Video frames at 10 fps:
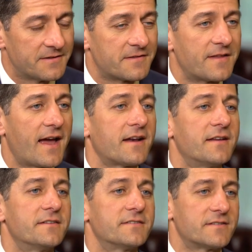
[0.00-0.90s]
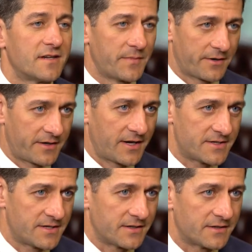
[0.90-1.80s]
That is the American
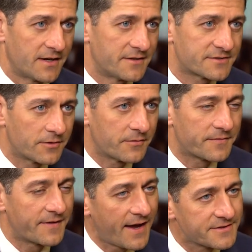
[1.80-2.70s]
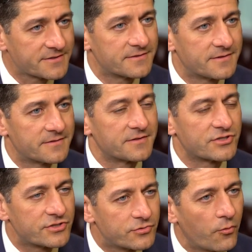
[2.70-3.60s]
idea. And so that's the
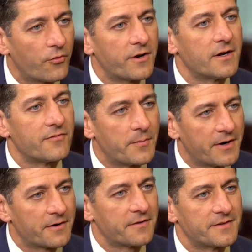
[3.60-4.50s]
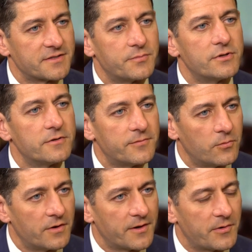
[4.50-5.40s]
story of America, that's a beautiful
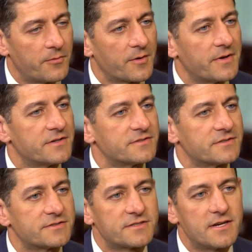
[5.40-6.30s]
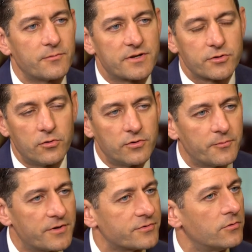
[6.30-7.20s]
one that we want to be seen retold
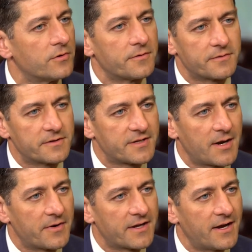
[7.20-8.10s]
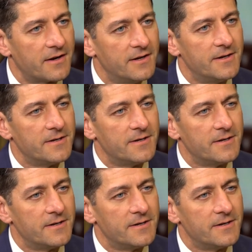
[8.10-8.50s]
and time and again.